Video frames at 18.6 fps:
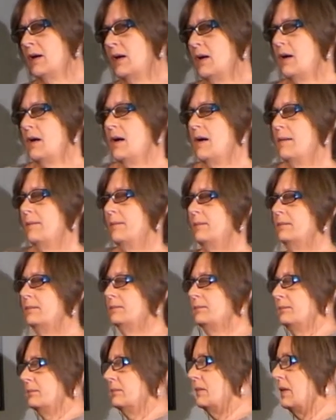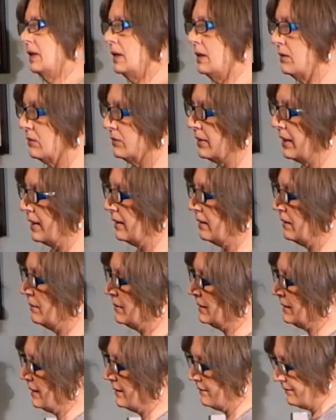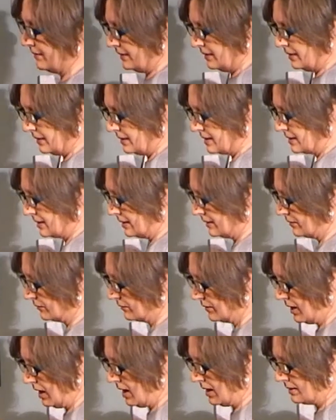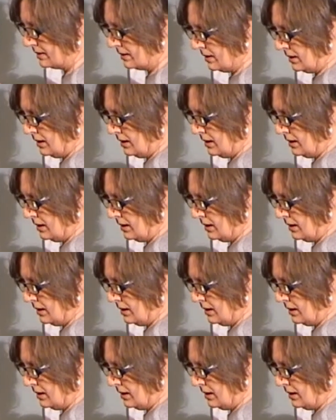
Um, you know, they, I mean, they fit nicely, they're not